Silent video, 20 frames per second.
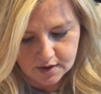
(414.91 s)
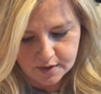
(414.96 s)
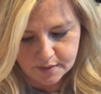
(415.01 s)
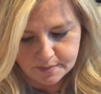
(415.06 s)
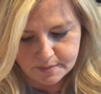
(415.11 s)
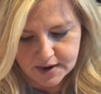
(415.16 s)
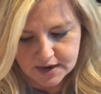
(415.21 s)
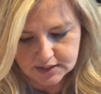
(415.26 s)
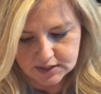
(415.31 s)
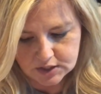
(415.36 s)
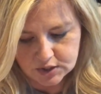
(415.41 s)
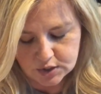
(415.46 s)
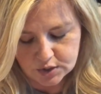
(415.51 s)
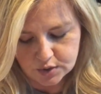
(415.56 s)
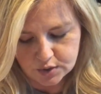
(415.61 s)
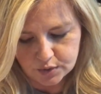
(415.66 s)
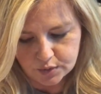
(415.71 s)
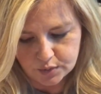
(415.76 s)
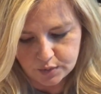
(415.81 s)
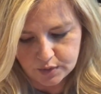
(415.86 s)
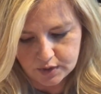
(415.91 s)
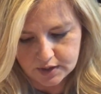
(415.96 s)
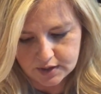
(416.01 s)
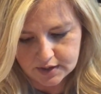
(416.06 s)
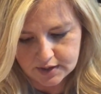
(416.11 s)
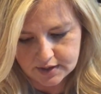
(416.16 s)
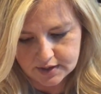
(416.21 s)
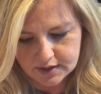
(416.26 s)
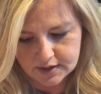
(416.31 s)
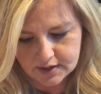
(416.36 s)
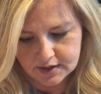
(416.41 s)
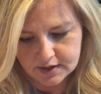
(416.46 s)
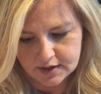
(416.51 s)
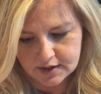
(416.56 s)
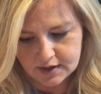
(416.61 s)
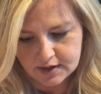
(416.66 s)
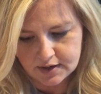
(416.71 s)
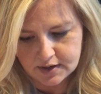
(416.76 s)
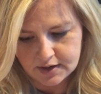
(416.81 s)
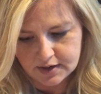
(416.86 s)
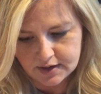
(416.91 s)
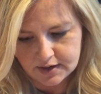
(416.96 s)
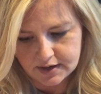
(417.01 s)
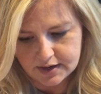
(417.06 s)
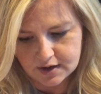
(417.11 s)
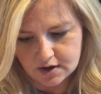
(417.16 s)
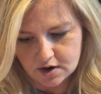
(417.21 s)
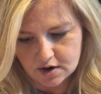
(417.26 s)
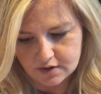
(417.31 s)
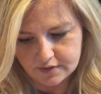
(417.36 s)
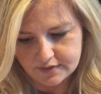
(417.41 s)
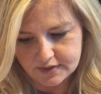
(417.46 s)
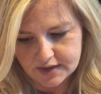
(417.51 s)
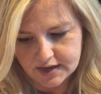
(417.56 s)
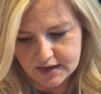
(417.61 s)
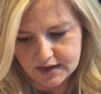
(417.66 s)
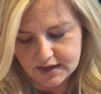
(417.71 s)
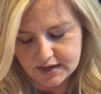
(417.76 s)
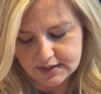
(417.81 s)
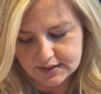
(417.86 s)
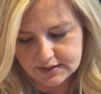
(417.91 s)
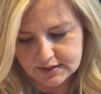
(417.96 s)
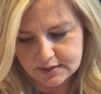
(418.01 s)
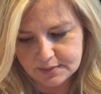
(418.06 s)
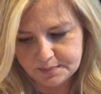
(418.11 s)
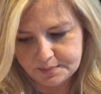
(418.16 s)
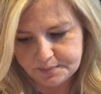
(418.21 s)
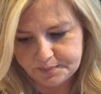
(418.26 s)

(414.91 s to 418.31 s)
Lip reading: my 2 in all of these.